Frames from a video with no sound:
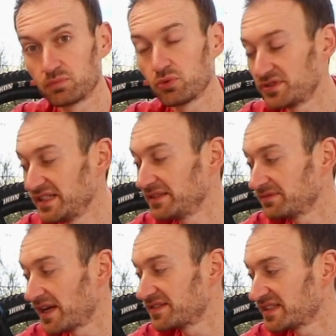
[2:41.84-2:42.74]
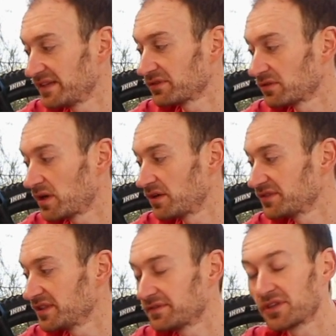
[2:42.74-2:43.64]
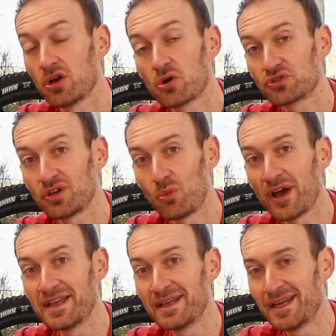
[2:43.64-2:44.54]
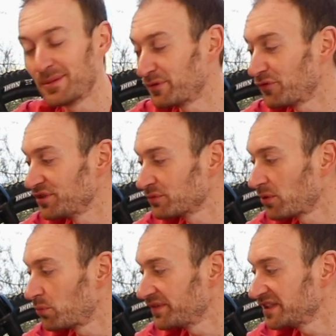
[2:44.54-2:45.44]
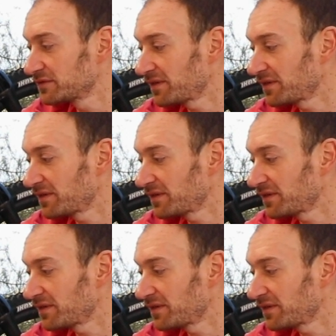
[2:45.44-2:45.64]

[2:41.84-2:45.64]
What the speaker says: pretty significant as well, so you have to go some way before you run one of these